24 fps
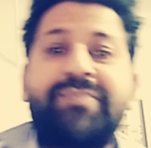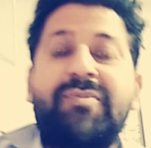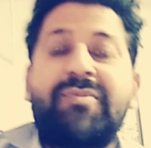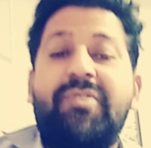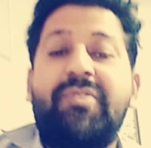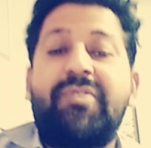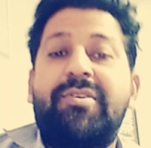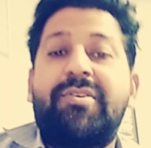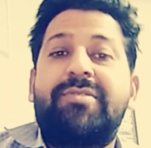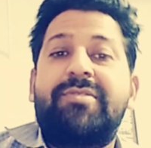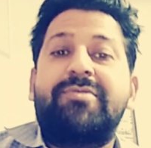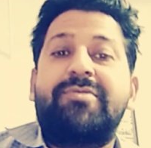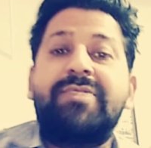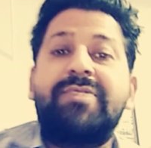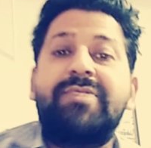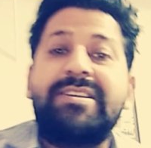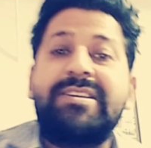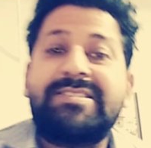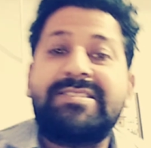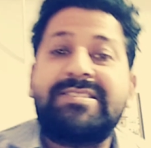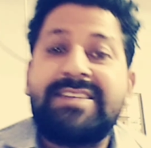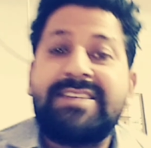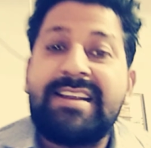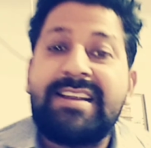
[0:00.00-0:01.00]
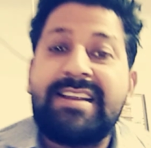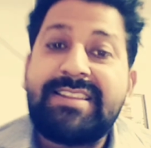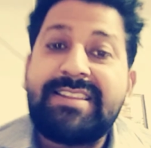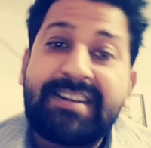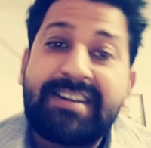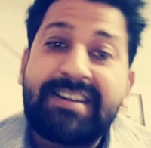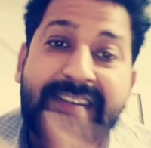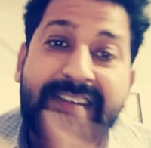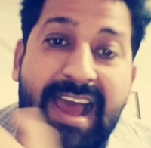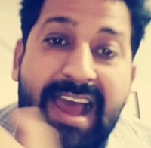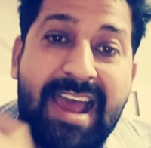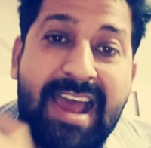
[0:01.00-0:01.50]
To understand the
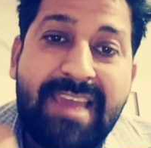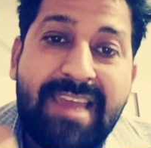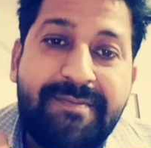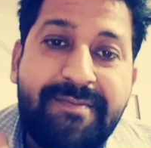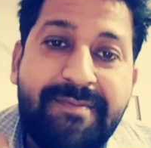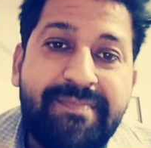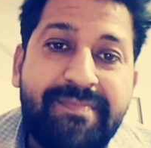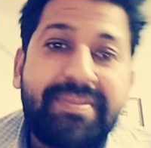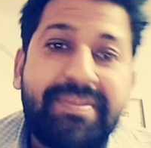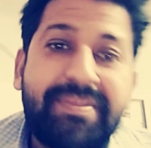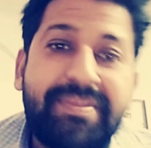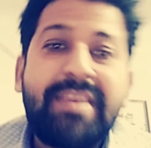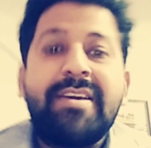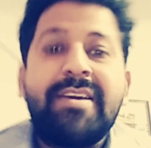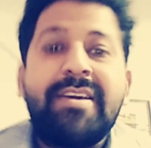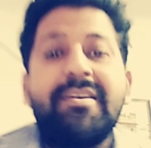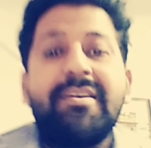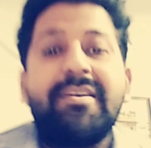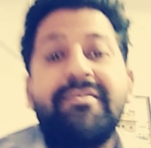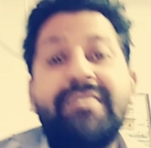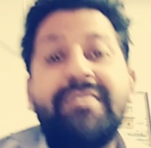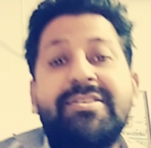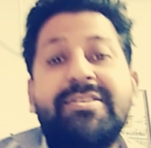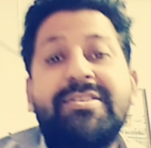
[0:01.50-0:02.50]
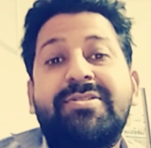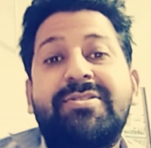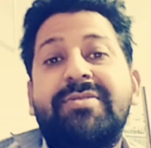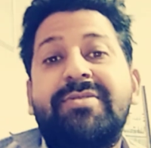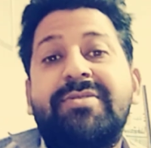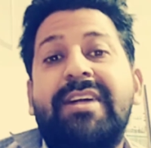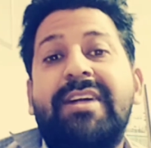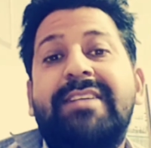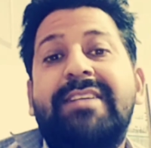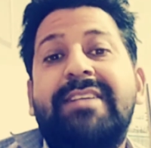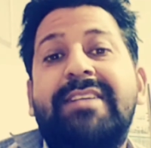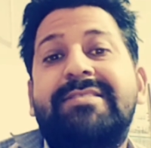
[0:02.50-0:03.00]
time, we
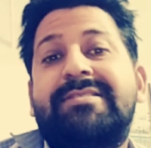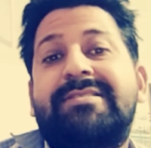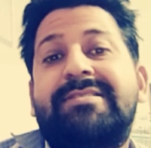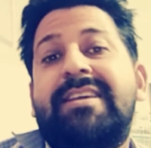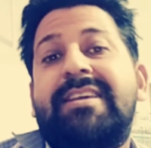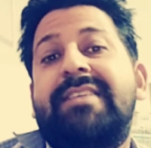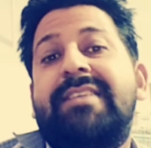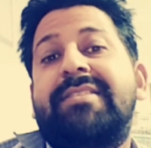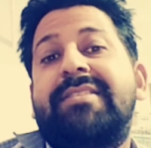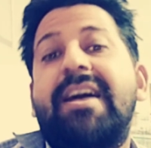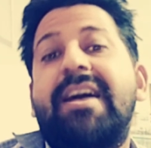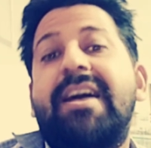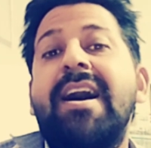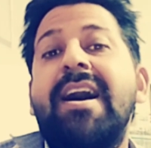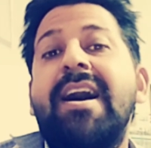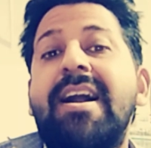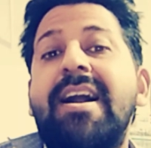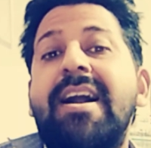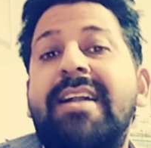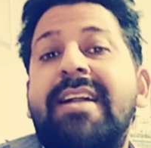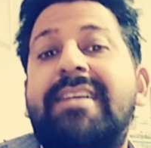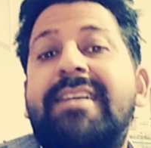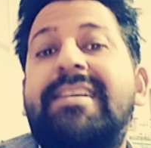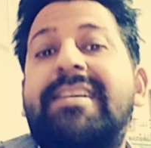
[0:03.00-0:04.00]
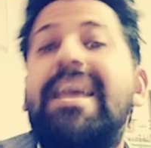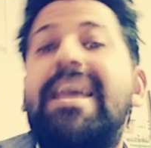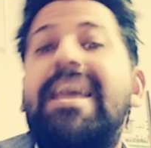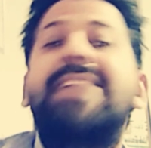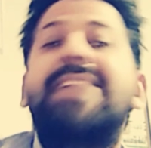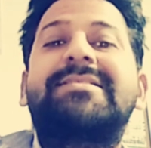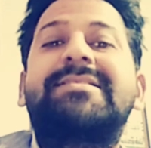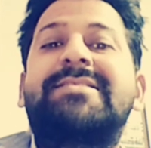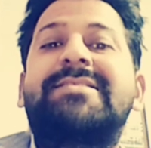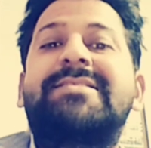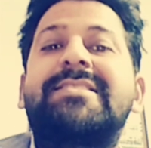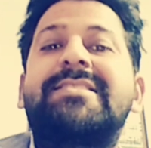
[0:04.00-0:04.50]
should understand the
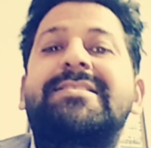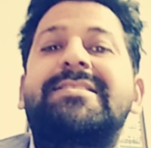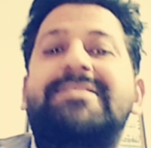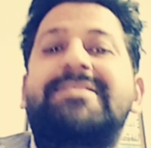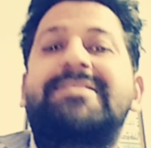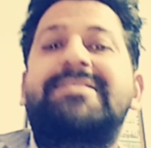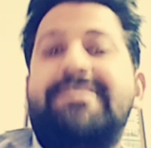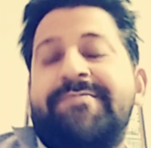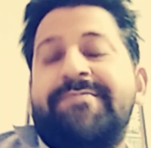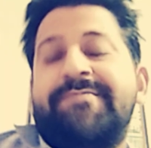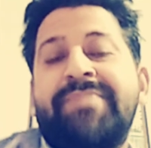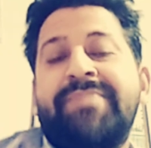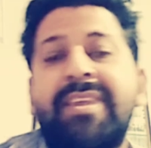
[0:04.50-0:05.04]
tenses.